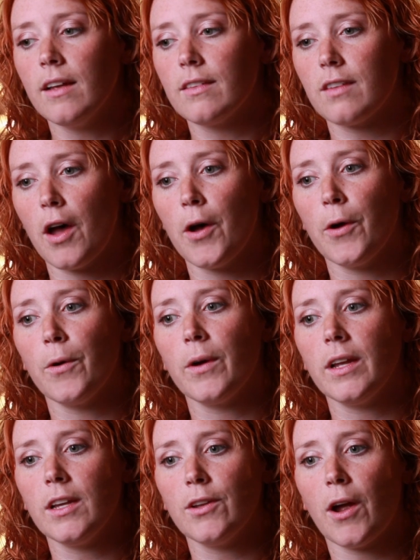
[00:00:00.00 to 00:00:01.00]

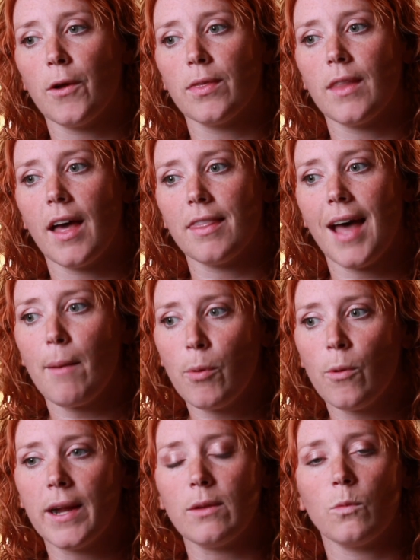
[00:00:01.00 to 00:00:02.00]
So, you know, at that
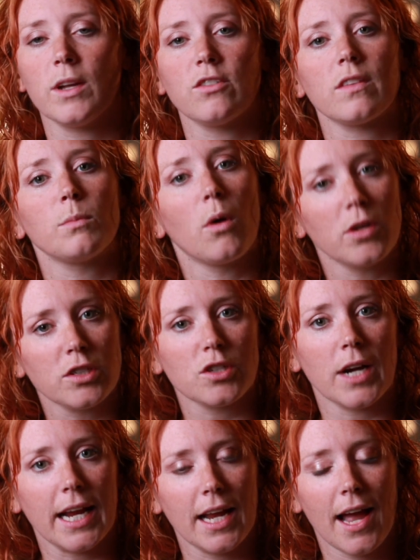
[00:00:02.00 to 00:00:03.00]
point, we're just
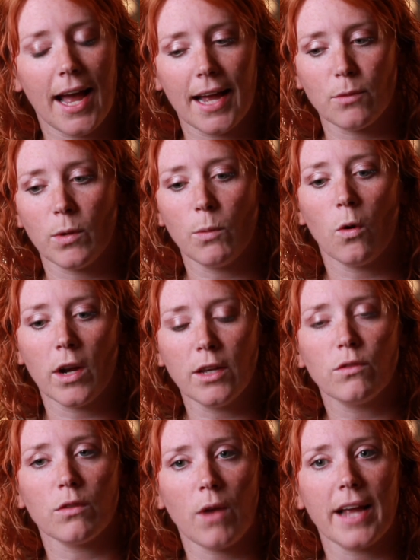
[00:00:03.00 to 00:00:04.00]
monitoring, and we want
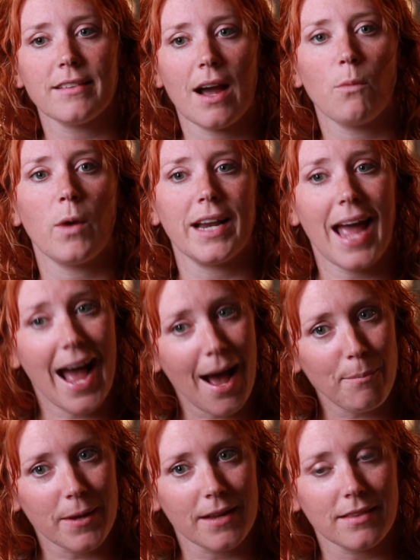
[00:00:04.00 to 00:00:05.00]
you to write down when it
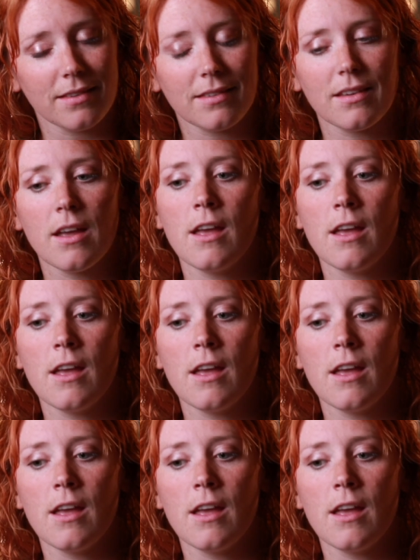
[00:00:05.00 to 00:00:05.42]
happens.